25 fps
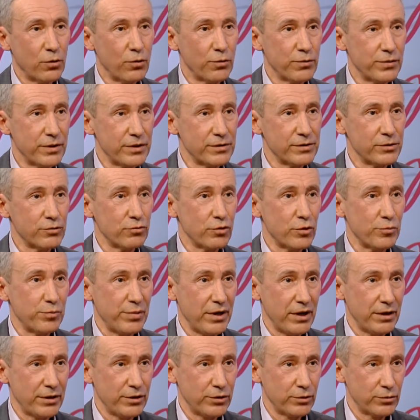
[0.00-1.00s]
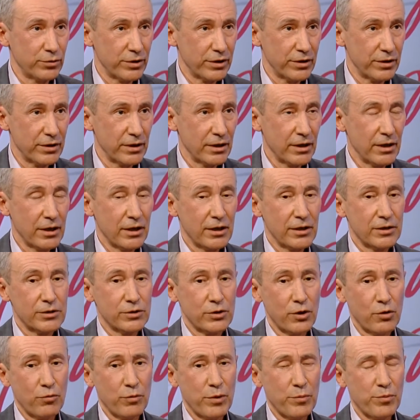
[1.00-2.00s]
of this European Union.
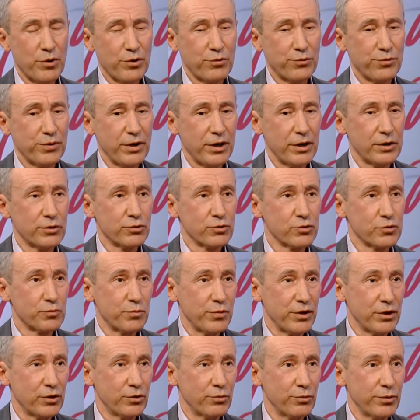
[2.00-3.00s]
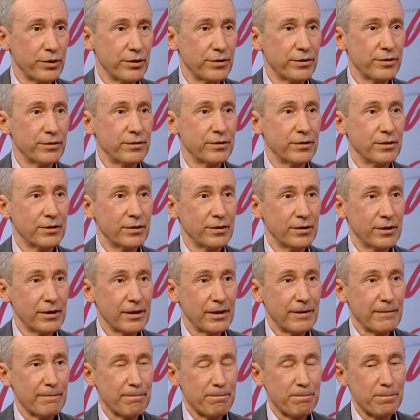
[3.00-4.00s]
So we prefer to speak with
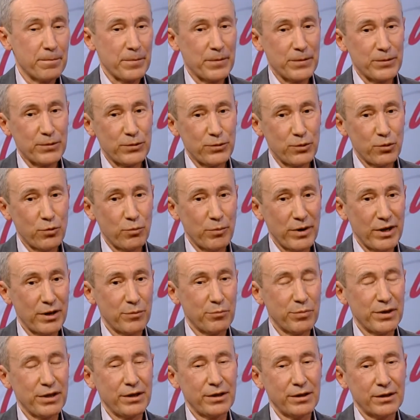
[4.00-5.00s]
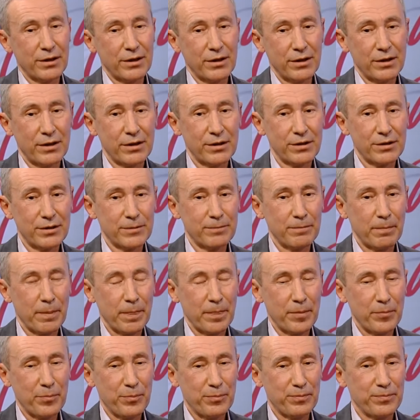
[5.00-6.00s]
new, maybe,
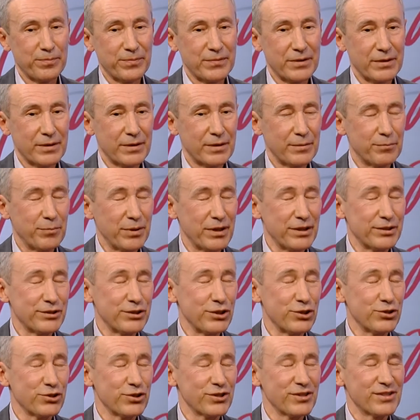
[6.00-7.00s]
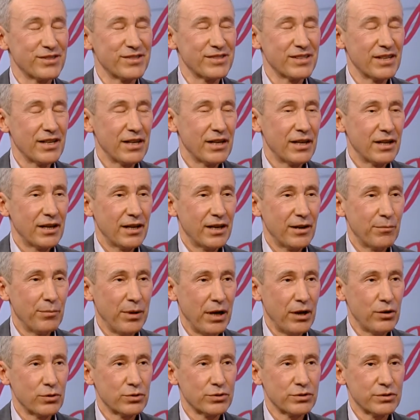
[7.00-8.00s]
politicians
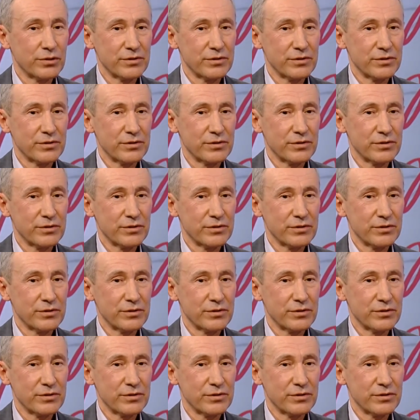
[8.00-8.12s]
about